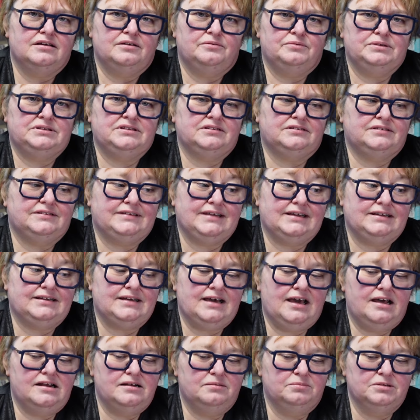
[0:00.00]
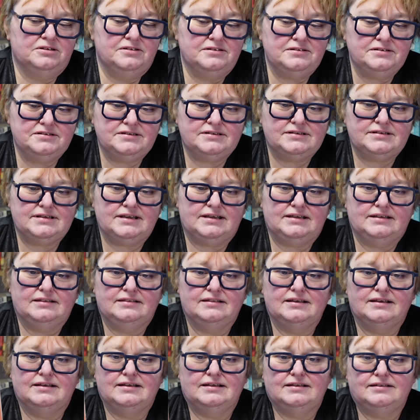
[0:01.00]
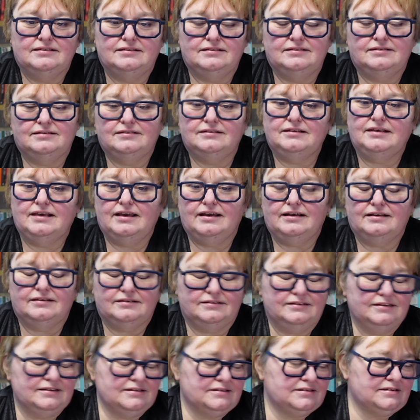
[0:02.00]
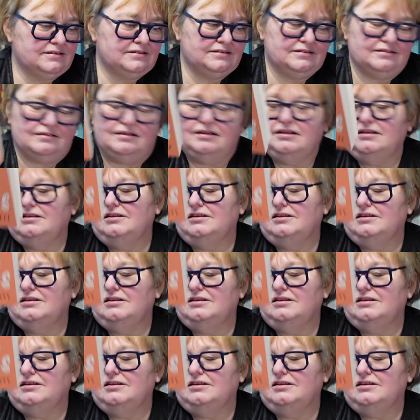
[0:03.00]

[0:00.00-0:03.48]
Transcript: dead animals, and then there's